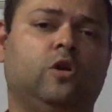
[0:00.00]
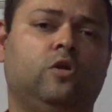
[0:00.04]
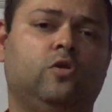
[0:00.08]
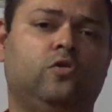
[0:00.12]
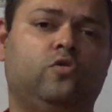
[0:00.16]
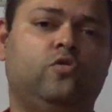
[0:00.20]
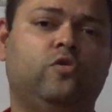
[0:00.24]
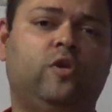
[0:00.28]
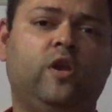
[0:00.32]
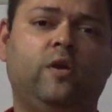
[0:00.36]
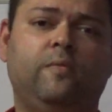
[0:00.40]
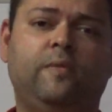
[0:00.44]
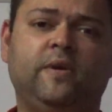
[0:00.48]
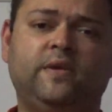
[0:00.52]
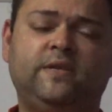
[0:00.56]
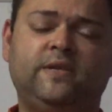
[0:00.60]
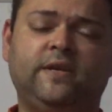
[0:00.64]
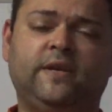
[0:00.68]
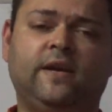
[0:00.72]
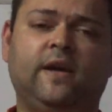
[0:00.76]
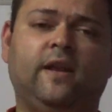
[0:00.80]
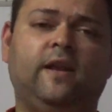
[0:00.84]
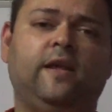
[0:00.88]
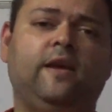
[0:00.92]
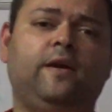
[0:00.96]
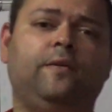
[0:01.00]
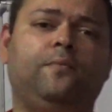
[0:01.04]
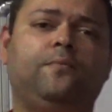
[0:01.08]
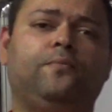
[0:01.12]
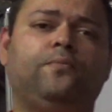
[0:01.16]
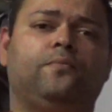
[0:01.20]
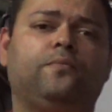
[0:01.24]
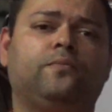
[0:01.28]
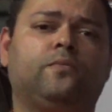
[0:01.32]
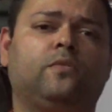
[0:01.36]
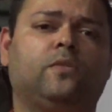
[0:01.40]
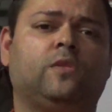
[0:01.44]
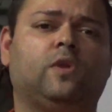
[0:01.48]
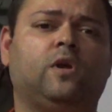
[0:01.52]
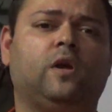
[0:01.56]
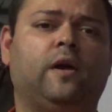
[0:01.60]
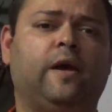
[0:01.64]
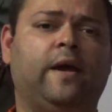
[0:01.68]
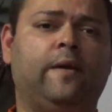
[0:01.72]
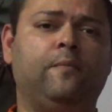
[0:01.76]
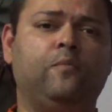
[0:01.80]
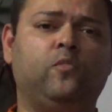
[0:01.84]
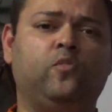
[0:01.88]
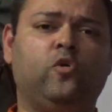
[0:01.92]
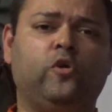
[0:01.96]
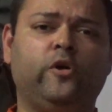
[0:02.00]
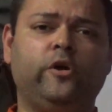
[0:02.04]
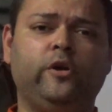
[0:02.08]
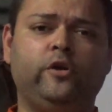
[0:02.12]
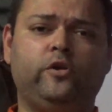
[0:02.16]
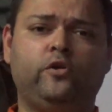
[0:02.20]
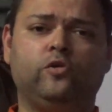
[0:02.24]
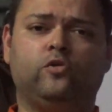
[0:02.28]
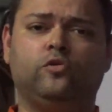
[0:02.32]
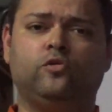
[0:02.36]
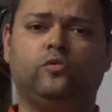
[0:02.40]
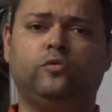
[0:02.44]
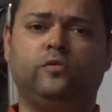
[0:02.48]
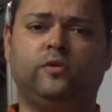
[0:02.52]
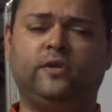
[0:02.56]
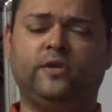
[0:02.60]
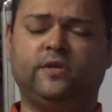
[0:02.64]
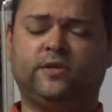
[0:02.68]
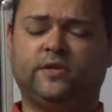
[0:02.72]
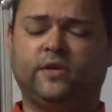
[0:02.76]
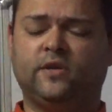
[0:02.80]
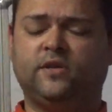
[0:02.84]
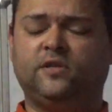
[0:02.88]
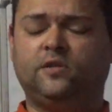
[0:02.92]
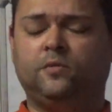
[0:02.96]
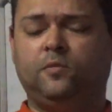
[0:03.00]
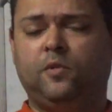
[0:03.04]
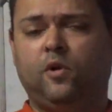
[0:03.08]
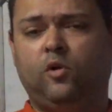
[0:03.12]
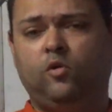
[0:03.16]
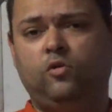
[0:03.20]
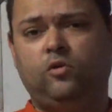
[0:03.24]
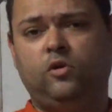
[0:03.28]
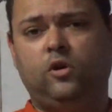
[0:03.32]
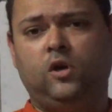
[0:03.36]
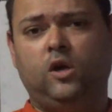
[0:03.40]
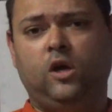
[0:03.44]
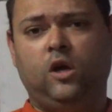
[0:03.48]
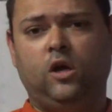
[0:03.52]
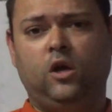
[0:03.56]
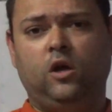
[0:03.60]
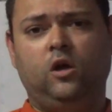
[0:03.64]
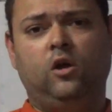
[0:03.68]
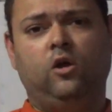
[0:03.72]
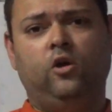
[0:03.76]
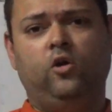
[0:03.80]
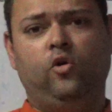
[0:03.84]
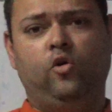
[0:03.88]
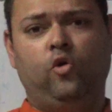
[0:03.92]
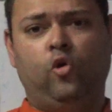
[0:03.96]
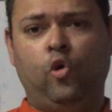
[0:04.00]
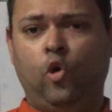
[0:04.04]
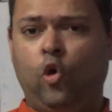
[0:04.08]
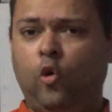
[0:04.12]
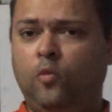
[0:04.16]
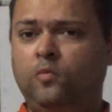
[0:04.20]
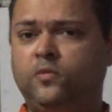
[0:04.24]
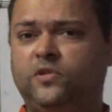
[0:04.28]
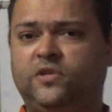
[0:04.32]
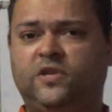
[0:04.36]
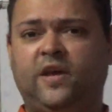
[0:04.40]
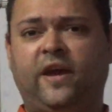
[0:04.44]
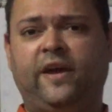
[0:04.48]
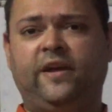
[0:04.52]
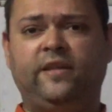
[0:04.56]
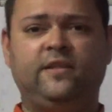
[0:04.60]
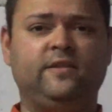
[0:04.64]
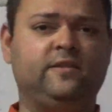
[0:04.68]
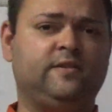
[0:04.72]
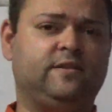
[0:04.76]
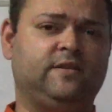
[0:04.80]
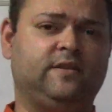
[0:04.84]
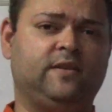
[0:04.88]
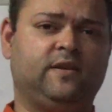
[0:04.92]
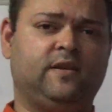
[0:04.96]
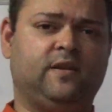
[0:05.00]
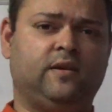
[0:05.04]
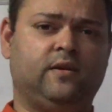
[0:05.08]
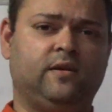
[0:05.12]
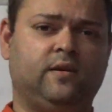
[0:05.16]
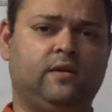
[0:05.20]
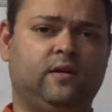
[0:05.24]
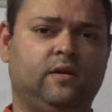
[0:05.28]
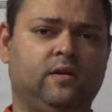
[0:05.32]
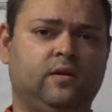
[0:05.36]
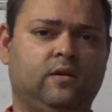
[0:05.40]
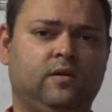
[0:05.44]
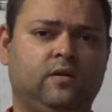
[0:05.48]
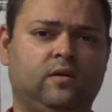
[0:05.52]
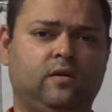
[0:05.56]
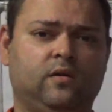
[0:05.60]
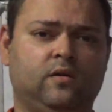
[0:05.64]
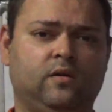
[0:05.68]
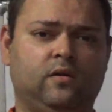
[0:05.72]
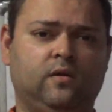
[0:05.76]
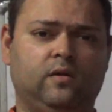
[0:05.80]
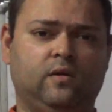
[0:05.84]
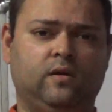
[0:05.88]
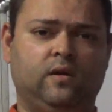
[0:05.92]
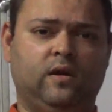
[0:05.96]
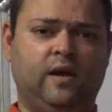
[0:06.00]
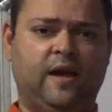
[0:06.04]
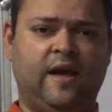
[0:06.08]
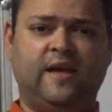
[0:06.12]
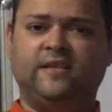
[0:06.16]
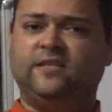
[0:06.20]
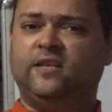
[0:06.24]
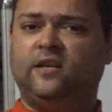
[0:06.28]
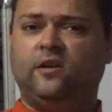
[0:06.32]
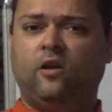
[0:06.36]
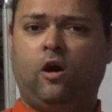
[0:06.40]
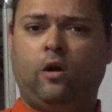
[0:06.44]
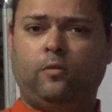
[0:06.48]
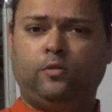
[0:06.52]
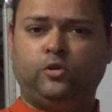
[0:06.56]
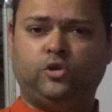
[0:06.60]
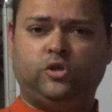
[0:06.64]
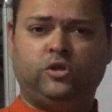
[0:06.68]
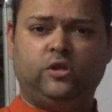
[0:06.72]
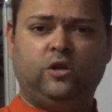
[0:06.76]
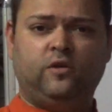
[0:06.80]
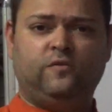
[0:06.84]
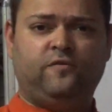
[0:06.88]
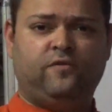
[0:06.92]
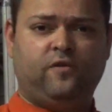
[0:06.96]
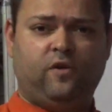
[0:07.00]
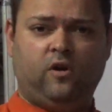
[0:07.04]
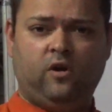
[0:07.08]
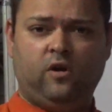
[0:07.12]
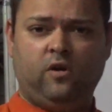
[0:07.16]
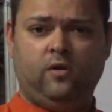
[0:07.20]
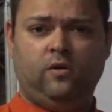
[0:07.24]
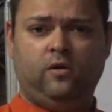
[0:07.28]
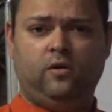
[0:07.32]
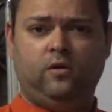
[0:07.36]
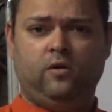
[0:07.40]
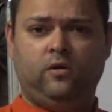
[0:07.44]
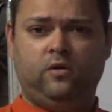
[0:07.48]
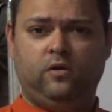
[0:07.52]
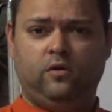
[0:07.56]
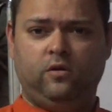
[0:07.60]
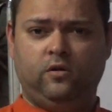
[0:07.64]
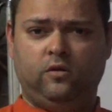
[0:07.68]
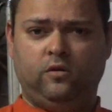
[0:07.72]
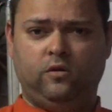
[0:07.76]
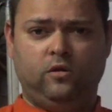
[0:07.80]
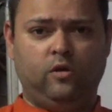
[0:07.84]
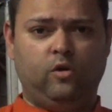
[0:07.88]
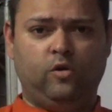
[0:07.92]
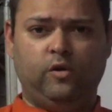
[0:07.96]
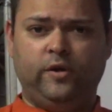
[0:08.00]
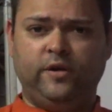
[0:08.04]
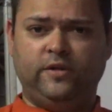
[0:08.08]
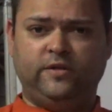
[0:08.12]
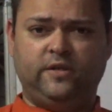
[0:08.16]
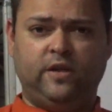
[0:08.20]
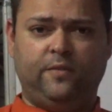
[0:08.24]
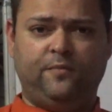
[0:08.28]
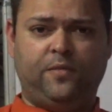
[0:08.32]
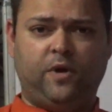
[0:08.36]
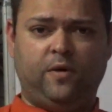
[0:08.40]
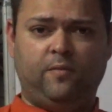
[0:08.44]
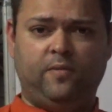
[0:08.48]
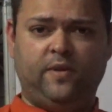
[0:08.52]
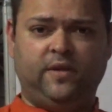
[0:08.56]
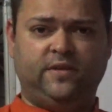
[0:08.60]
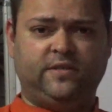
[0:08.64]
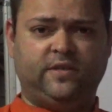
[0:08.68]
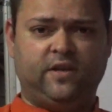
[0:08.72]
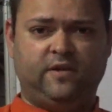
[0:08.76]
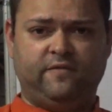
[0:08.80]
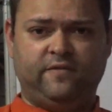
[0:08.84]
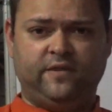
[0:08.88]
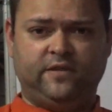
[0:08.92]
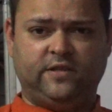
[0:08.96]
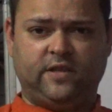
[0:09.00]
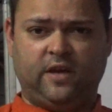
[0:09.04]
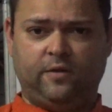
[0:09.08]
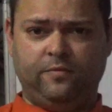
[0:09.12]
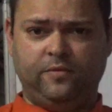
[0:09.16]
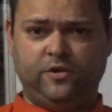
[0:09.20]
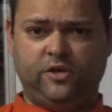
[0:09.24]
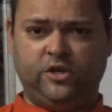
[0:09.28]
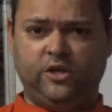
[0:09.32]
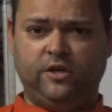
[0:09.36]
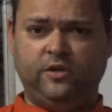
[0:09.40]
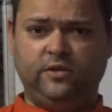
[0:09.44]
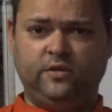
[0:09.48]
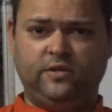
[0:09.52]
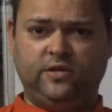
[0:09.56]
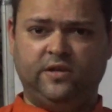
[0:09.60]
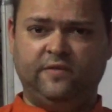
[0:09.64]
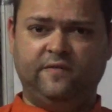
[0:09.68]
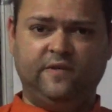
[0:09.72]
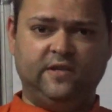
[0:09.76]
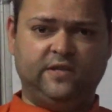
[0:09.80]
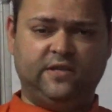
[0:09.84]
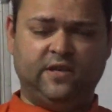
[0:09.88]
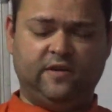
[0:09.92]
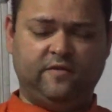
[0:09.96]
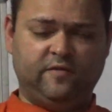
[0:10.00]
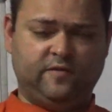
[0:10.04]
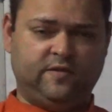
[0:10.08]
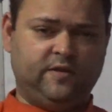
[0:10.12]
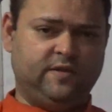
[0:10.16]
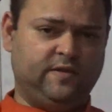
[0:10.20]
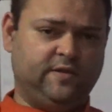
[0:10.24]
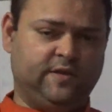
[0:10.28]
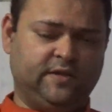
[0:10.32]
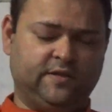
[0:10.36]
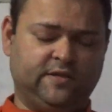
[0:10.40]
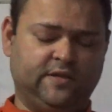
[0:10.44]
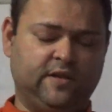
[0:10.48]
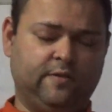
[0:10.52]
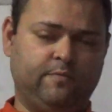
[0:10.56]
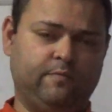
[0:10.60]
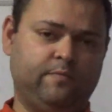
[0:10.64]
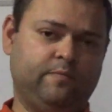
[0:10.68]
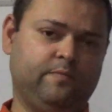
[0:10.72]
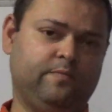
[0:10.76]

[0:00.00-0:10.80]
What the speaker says: Today basically I'm going to discuss about home science as an optional for the Odisha Public Service Commission Civil Services exam.